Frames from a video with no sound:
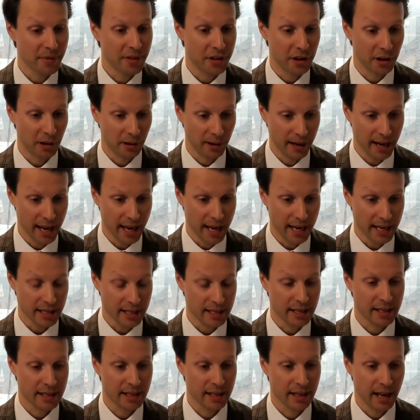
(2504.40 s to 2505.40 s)
There
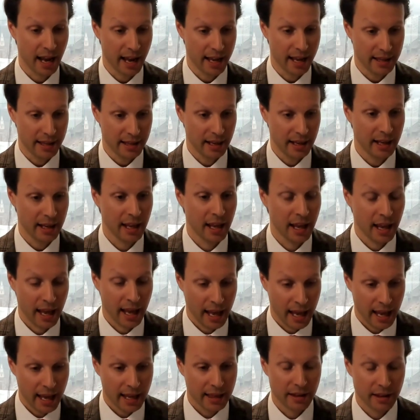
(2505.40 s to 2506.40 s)
is.
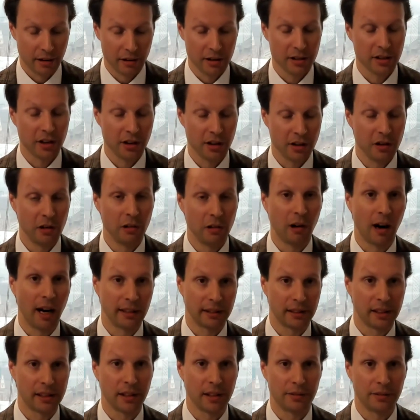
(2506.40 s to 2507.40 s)
There is a
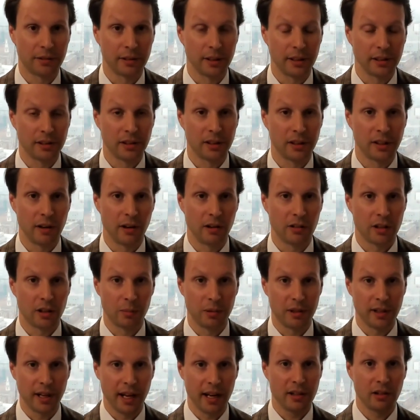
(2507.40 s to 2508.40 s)
nuanced difference. You know,
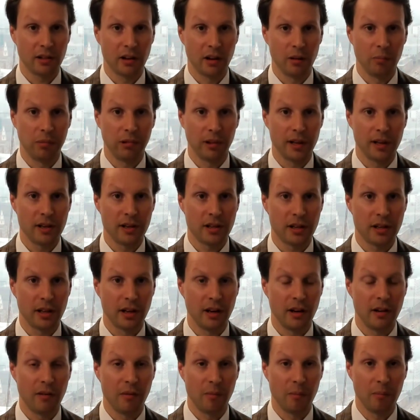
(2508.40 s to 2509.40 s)
substantial
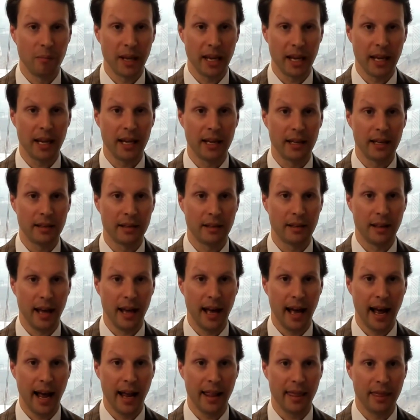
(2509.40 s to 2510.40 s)
completion means
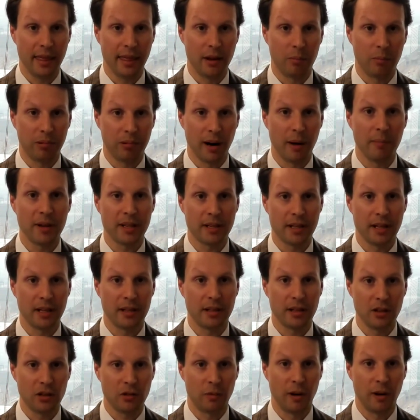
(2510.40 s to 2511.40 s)
that the
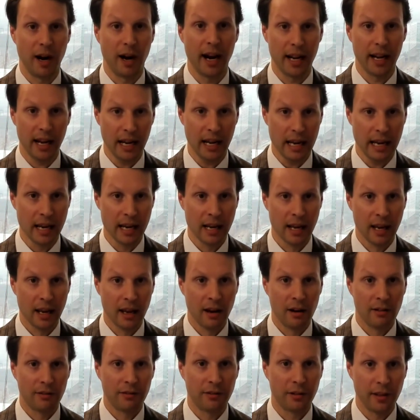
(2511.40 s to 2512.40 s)
premises is ready
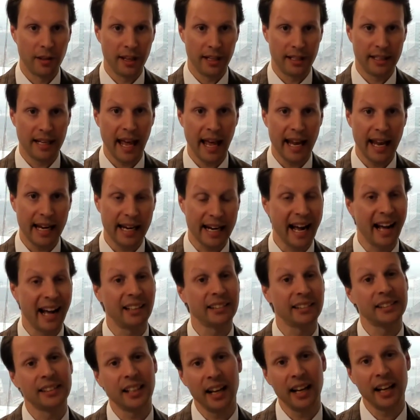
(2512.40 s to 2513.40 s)
for the tenant
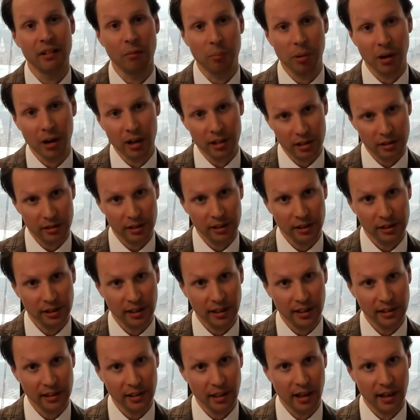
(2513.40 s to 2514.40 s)
outside of punch list
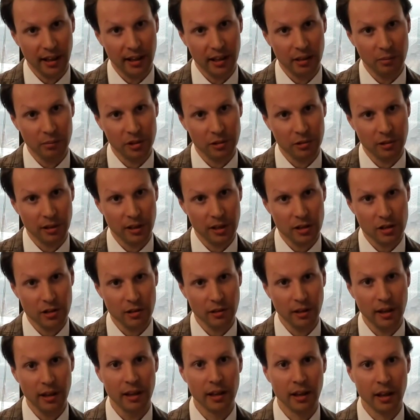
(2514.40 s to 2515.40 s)
items
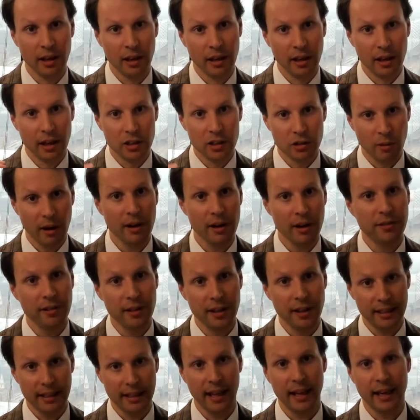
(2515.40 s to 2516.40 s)
traditionally. It's ready for
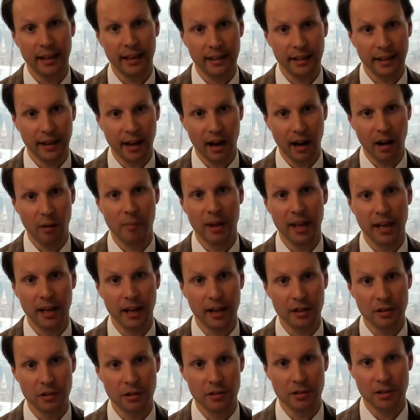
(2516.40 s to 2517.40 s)
the tenant to come in
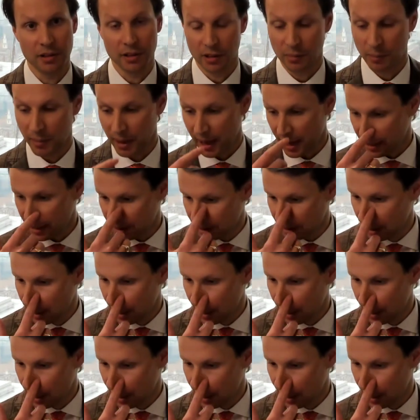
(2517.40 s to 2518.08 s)
and use the space.